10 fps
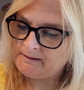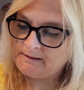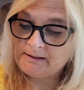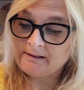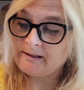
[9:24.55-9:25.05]
It
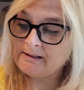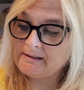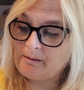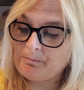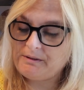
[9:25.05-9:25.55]
just says
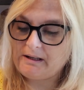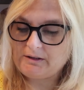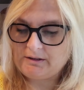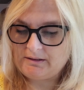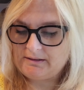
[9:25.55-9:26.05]
sun
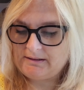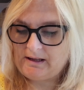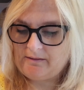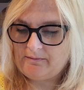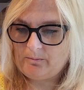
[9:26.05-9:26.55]
protection. doesn't
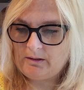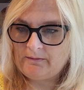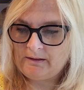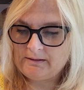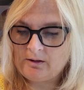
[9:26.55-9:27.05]
say if, if it.